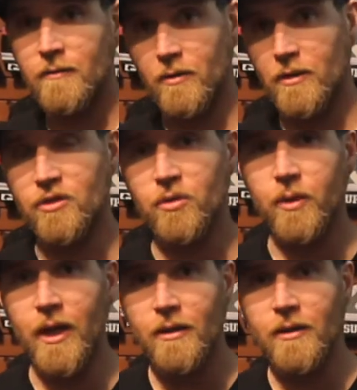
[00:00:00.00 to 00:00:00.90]
For the
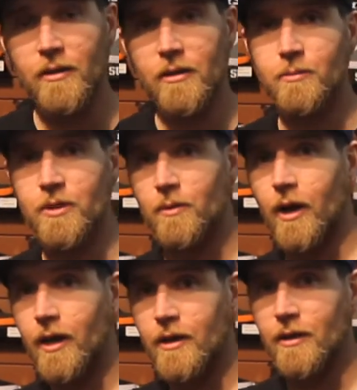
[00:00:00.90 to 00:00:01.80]
terrain that you're going to be
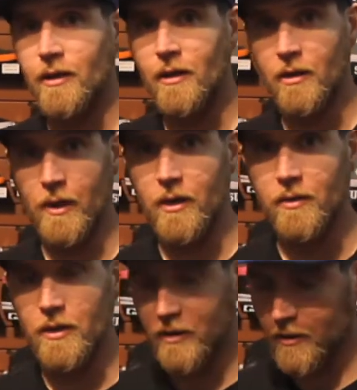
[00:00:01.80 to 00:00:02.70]
riding
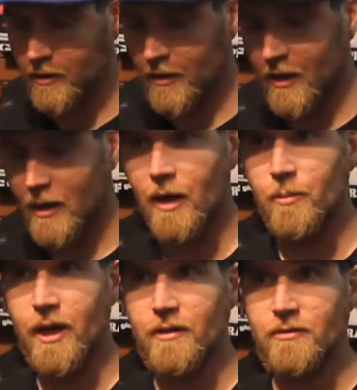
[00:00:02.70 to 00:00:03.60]
around here, high
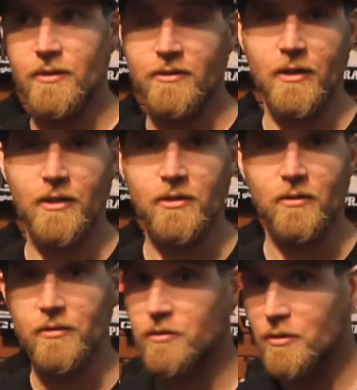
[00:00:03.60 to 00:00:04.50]
backs are
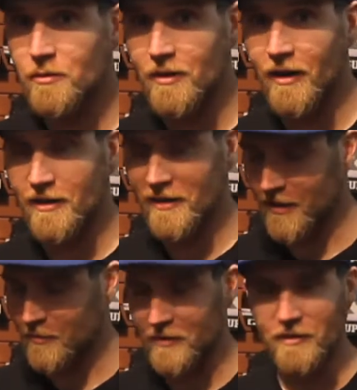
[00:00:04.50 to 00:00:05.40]
essential. Do not
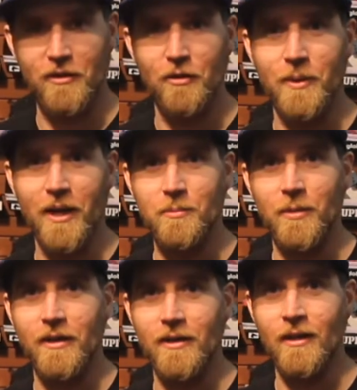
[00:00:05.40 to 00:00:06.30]
come with a no back
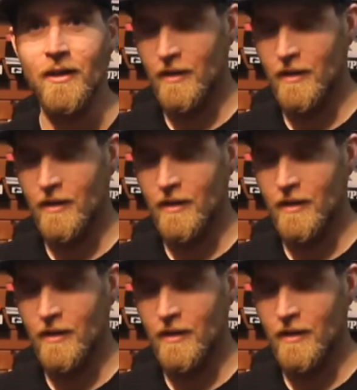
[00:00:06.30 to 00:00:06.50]
binding.